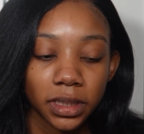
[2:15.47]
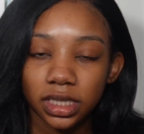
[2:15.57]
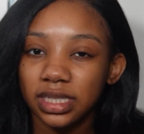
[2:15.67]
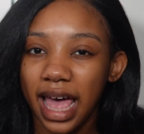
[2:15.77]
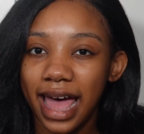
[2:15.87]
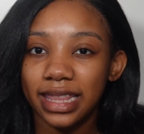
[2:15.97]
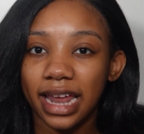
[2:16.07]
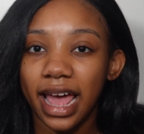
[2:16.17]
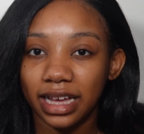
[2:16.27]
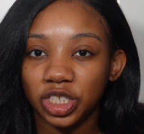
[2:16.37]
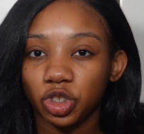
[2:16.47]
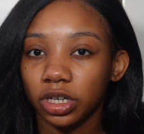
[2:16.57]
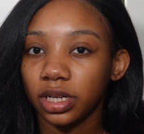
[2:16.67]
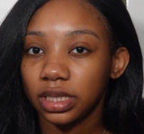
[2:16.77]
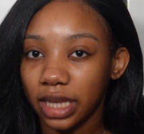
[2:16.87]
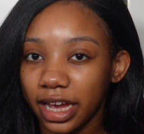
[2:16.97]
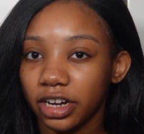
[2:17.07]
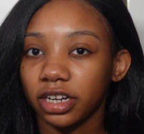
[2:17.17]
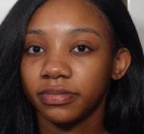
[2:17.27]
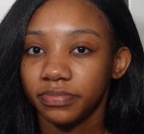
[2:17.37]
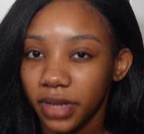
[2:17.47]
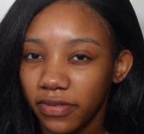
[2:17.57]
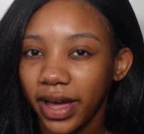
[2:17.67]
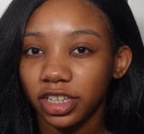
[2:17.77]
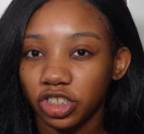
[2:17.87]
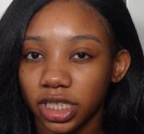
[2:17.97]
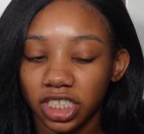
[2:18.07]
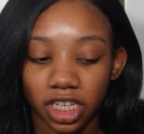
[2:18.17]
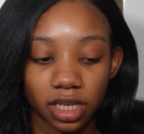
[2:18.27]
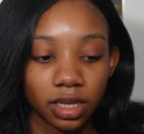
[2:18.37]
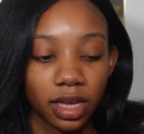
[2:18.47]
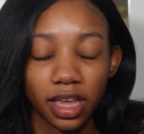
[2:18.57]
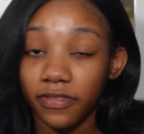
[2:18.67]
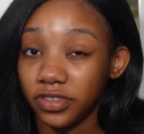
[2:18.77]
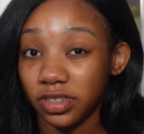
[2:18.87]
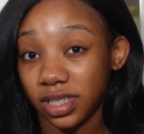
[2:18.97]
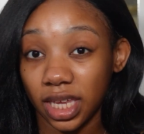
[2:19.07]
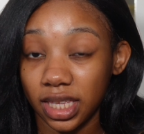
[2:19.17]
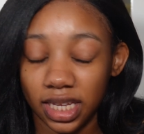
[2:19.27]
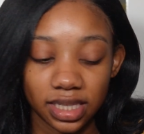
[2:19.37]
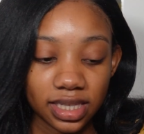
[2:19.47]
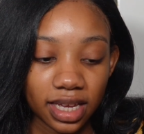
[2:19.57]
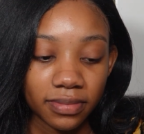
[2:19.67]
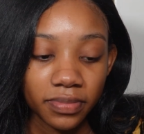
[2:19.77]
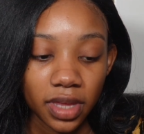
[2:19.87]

just to add that extra layer of hydration if your skin needs it.